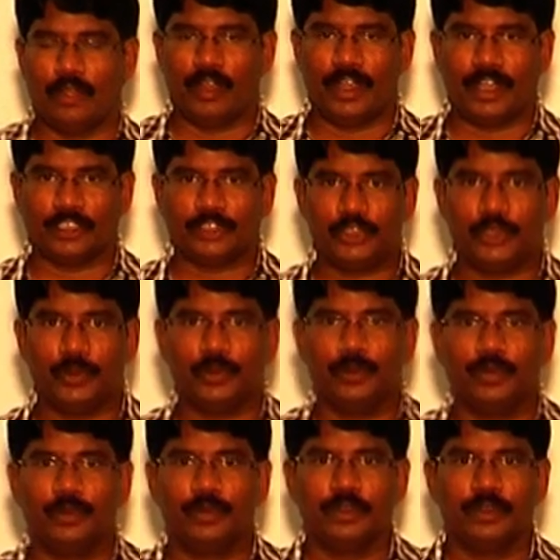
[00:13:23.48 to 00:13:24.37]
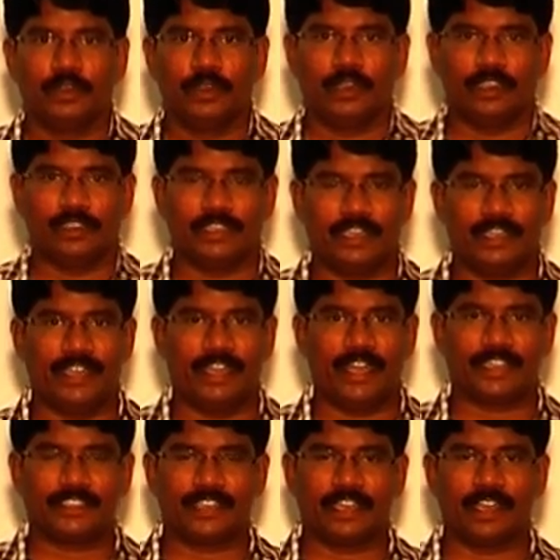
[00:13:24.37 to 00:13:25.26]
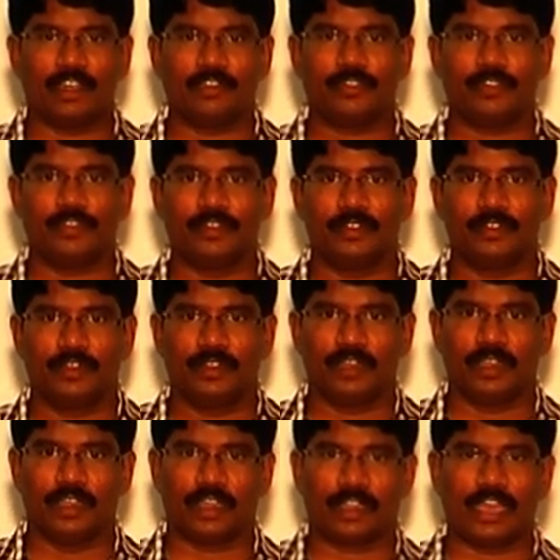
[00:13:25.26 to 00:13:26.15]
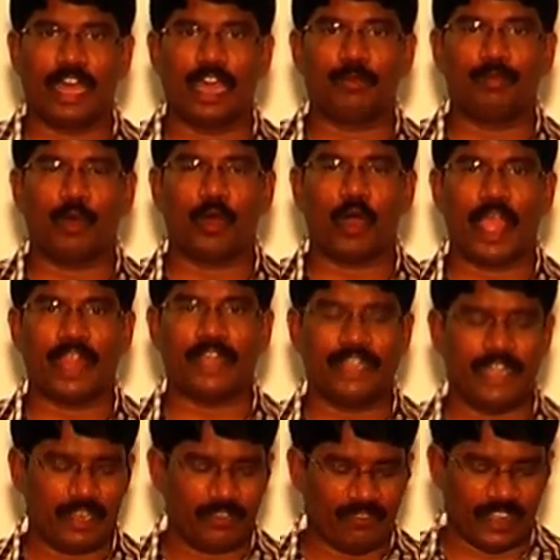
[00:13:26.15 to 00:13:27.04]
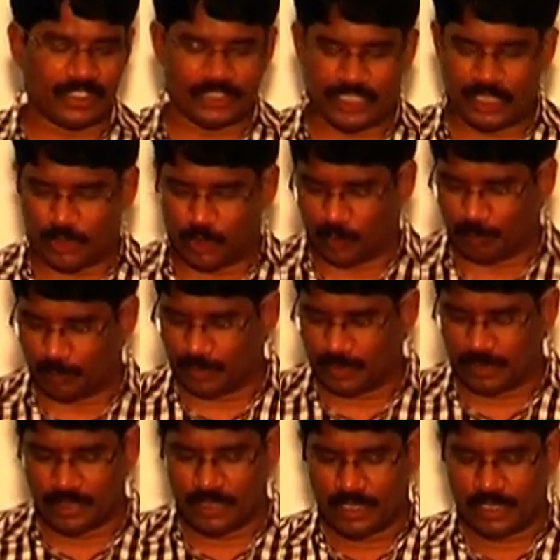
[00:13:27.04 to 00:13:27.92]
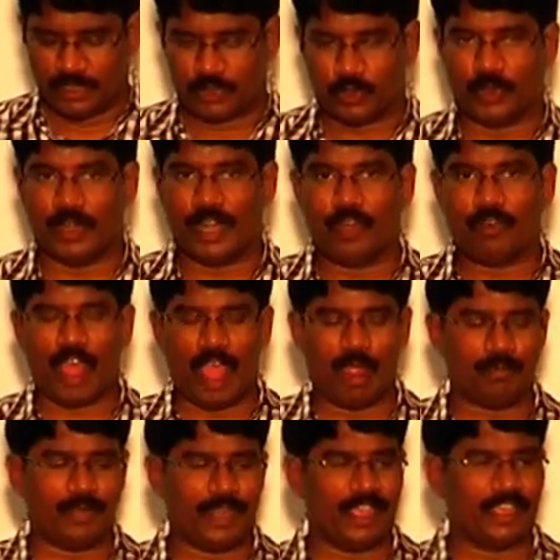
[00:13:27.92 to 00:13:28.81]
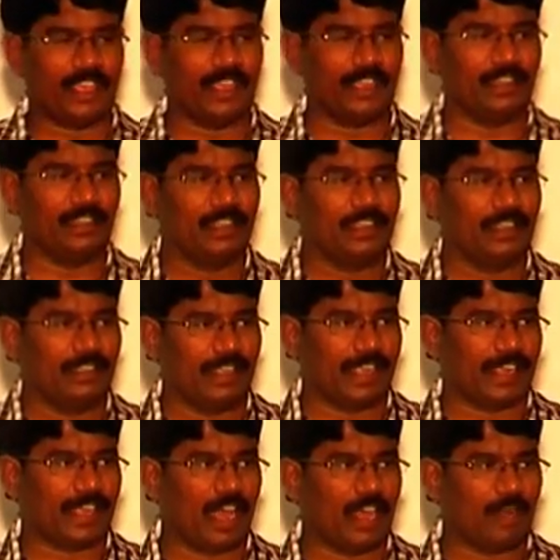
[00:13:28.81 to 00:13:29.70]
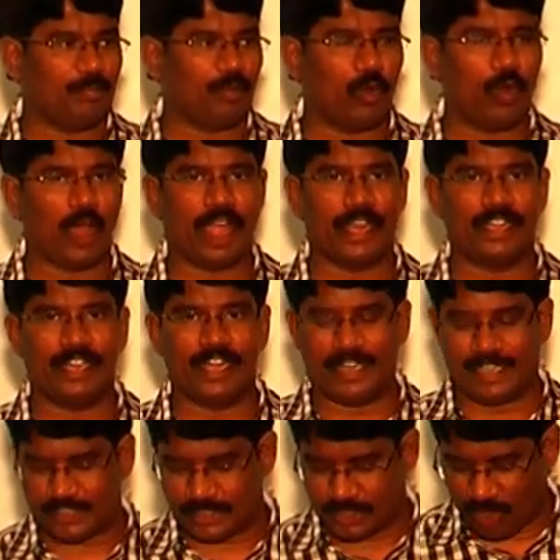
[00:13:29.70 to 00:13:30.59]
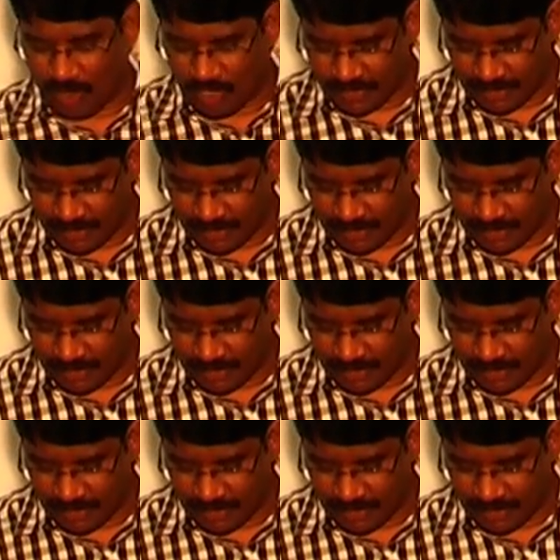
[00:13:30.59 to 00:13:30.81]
Now let us do the detection of carbohydrate functional group. So now I am taking a carbohydrate